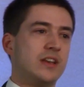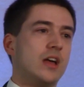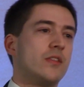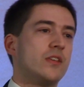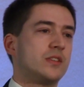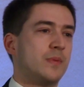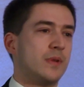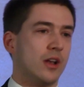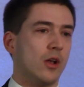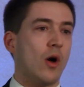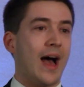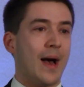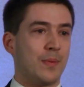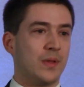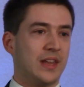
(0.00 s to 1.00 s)
know, there's been a lot
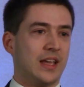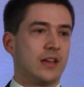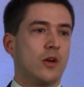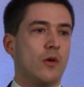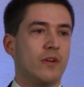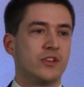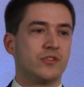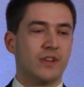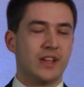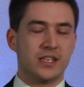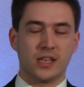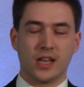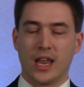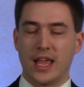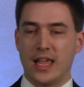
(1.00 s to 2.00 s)
happening in Norwich
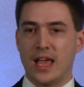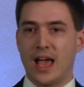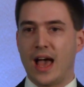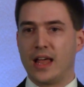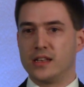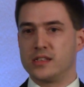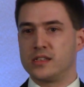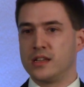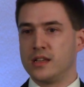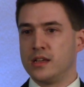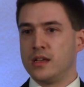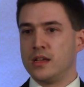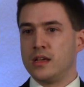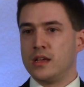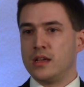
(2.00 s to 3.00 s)
recently, and
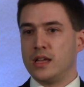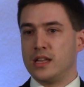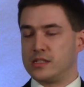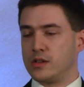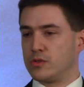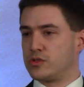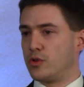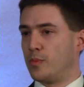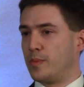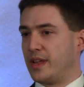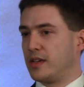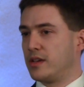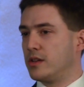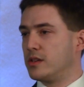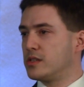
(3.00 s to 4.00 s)
it's not all
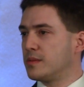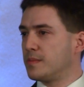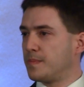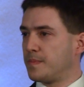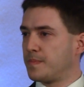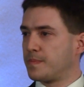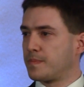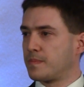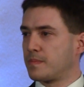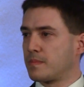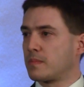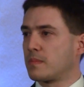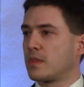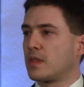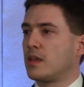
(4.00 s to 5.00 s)
been good.
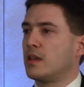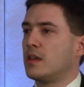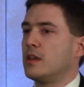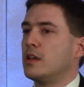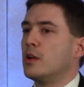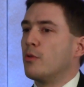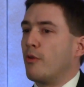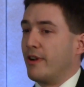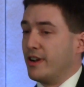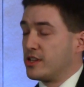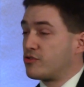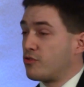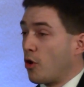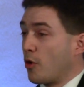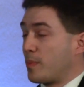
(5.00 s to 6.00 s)
We're in a
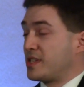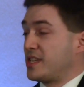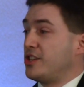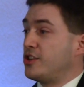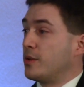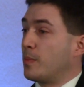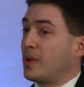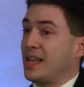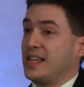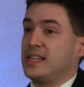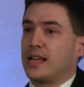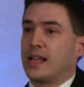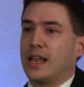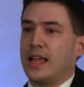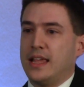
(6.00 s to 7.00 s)
strong position
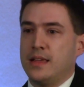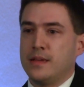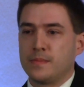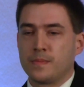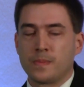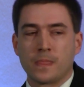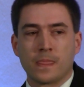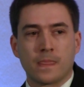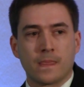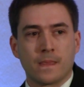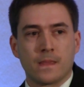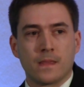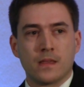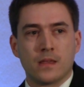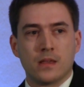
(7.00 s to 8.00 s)
politically,
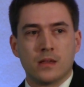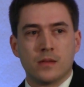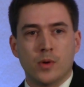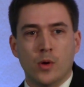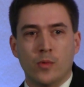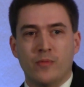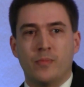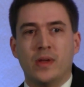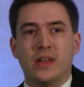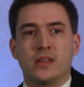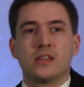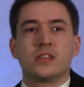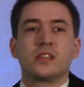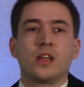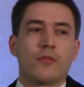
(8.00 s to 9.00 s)
but we've
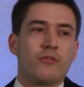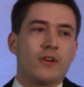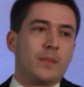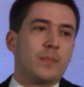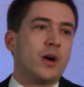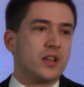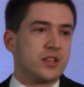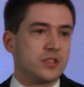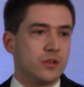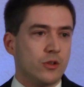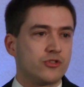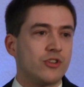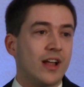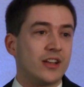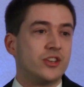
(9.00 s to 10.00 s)
been suffering personal
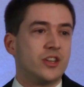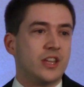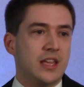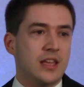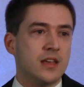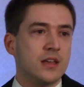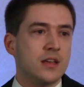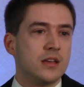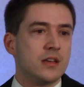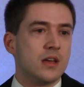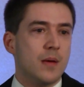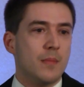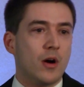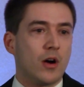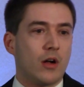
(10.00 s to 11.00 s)
tragedy
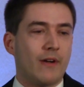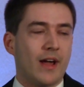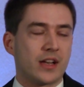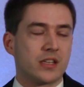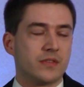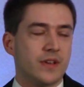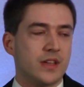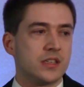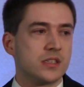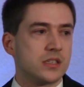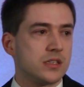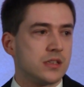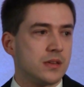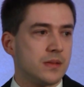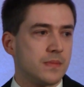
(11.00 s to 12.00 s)
among our
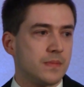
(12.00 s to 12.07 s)
activists.